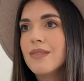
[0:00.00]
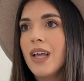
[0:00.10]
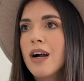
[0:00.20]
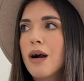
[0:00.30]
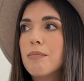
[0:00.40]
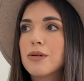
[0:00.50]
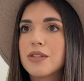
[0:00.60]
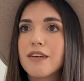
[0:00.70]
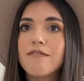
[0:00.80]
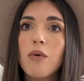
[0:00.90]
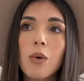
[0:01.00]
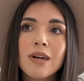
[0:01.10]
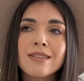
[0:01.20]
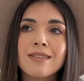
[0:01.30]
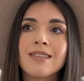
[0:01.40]
um, building
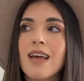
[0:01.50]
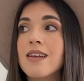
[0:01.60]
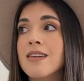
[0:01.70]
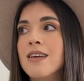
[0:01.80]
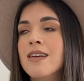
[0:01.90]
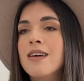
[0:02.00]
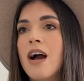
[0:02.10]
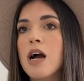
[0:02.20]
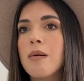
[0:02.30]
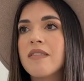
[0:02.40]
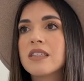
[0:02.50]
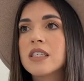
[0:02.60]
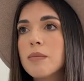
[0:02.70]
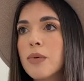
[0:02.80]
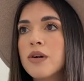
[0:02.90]
forts and um, having
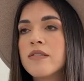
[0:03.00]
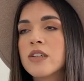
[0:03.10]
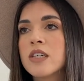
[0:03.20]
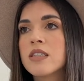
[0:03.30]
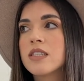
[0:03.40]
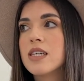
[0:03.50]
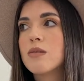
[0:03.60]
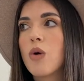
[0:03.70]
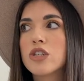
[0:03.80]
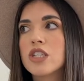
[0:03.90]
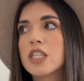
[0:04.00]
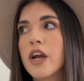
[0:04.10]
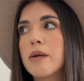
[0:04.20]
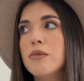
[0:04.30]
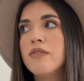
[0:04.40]
sleepovers and watching
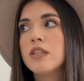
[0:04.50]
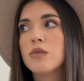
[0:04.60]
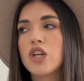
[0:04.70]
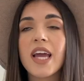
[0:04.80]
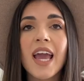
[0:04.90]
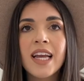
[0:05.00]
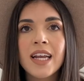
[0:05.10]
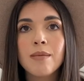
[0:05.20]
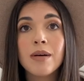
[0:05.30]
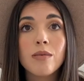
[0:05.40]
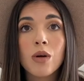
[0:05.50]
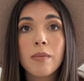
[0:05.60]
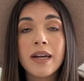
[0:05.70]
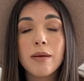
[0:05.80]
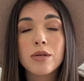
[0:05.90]
scary movies, which I hated, but one of
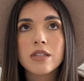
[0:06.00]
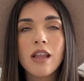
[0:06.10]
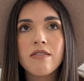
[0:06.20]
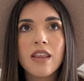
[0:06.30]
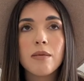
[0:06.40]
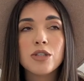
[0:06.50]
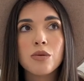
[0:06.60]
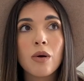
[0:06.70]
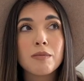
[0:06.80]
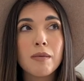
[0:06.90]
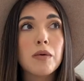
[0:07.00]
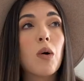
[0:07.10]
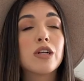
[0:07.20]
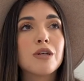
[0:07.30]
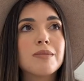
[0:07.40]
my neighbors loved them. She would always make me
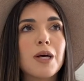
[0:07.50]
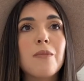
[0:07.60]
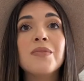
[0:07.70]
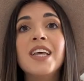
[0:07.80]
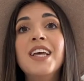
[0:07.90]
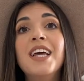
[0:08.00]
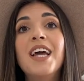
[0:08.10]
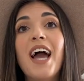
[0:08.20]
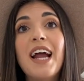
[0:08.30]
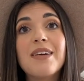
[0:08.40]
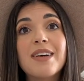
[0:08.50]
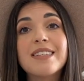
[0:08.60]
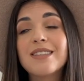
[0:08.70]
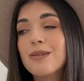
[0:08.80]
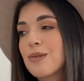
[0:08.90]
watch them. So
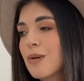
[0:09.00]
Anyways, those were